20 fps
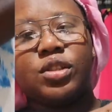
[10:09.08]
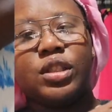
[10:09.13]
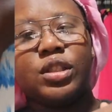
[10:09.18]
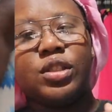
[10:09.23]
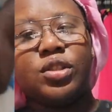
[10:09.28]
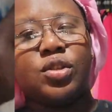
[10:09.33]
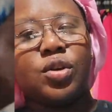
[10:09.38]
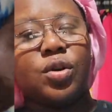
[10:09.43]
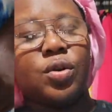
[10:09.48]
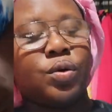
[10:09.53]
on
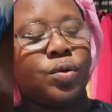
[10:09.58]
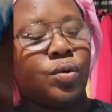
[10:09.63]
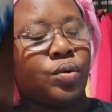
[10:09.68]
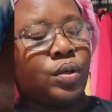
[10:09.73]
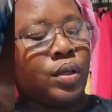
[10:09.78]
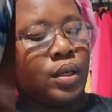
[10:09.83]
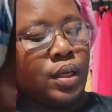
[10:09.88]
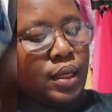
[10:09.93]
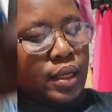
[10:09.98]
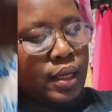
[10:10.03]
its
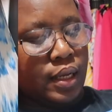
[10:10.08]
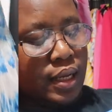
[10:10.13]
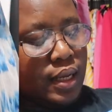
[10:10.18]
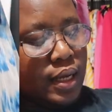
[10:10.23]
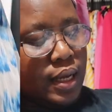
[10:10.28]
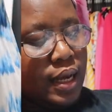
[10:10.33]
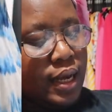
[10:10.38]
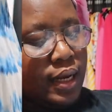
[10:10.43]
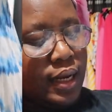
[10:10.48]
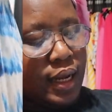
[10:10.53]
own,
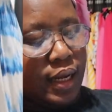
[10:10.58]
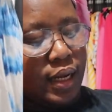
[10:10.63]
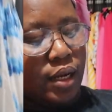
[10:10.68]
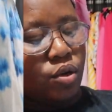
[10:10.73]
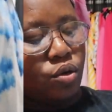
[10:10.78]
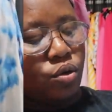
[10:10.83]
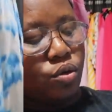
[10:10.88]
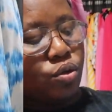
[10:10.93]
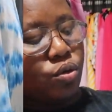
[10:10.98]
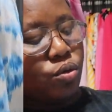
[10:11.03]
and I
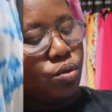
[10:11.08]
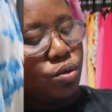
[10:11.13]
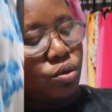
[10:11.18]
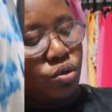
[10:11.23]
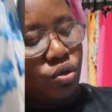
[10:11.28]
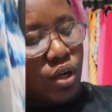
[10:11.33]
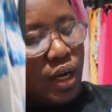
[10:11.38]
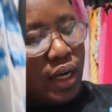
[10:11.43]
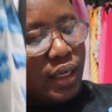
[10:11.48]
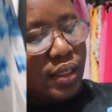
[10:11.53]
can also
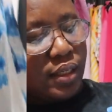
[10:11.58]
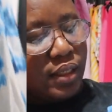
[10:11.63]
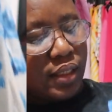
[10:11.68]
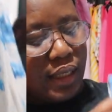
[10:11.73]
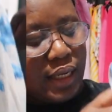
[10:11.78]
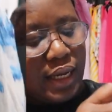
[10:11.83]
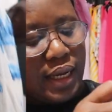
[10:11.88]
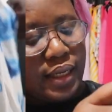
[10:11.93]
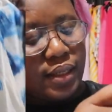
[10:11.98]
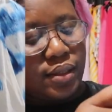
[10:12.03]
try the
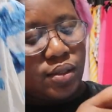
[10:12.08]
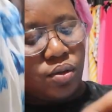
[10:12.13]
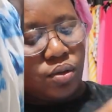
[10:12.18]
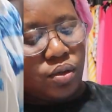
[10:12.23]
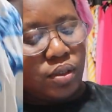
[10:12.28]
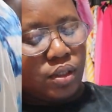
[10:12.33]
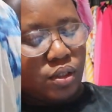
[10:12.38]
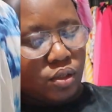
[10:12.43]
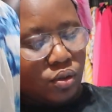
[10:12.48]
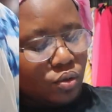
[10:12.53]
skirt
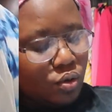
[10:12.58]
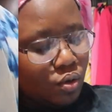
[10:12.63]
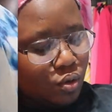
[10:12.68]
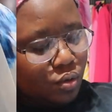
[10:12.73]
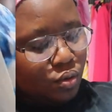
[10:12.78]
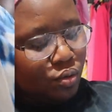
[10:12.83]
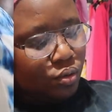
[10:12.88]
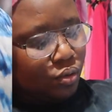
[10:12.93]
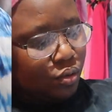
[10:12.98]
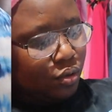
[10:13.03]
on its
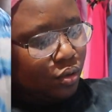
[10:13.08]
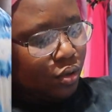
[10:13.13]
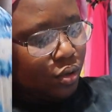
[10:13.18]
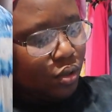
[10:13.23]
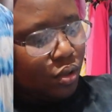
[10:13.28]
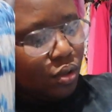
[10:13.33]
own.